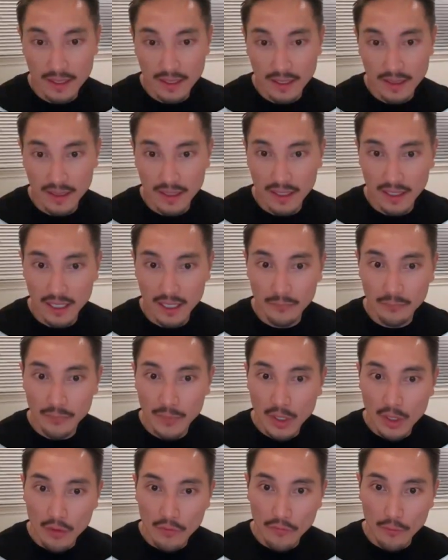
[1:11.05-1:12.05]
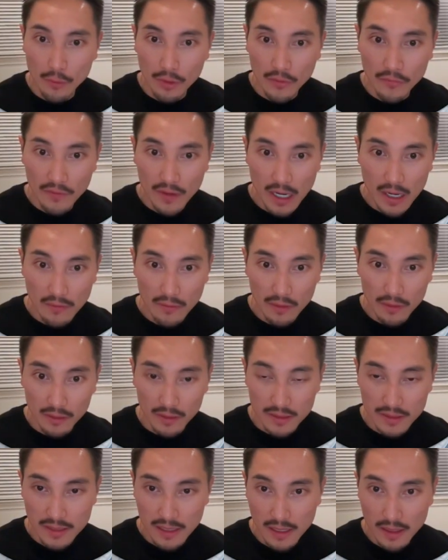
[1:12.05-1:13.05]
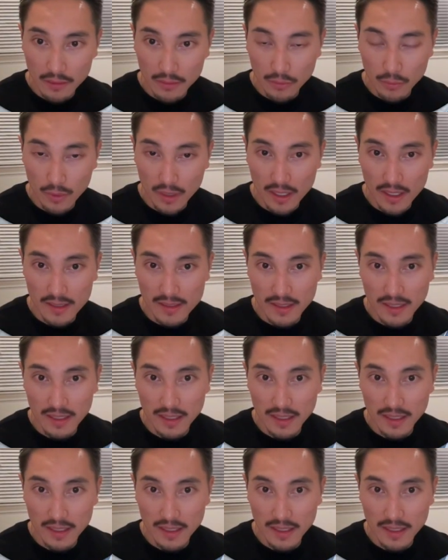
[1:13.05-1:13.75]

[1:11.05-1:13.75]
and then 45 on the southwest,